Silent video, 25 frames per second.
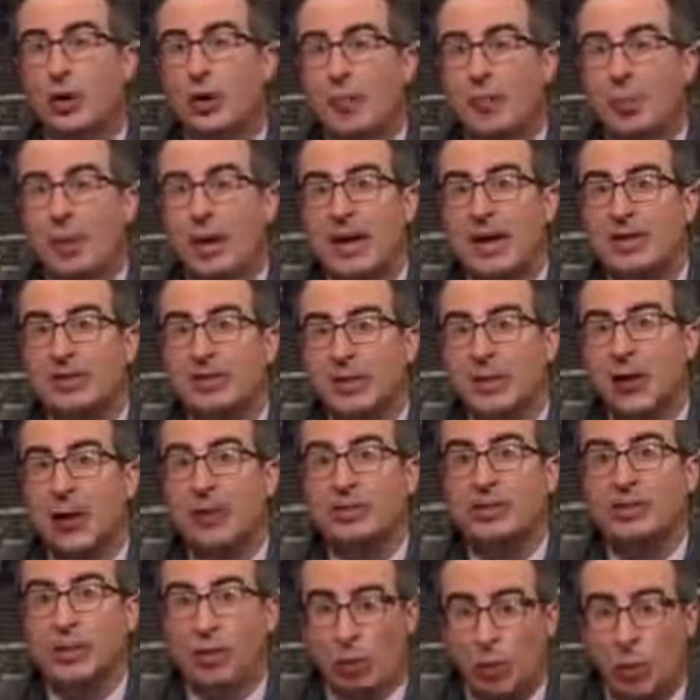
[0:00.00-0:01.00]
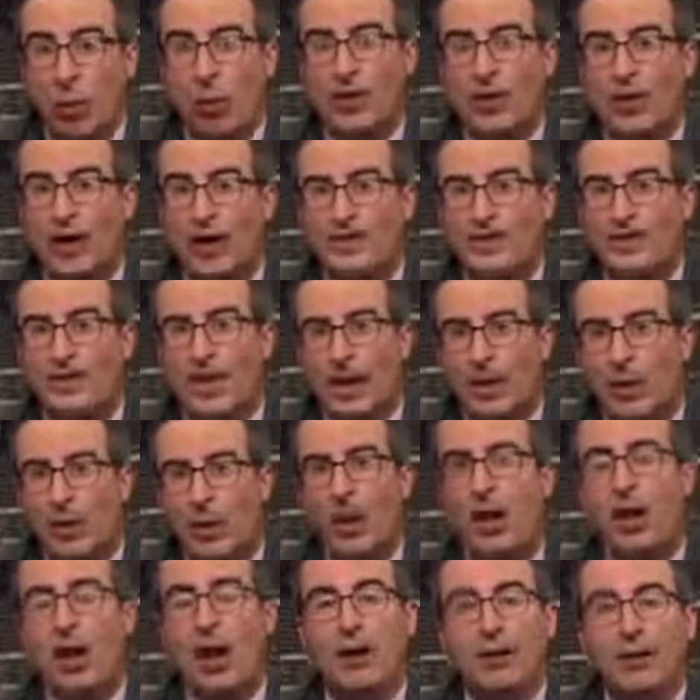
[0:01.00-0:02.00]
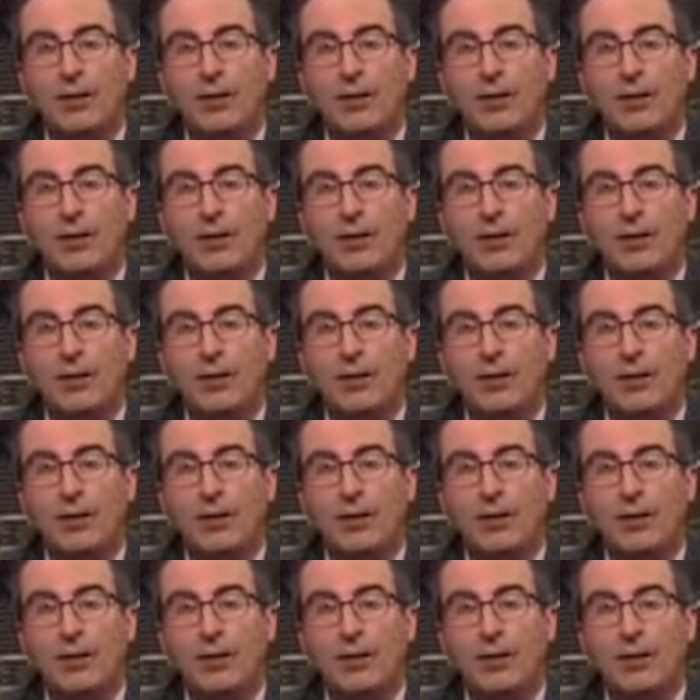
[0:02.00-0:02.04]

there a plane flying toward that tower?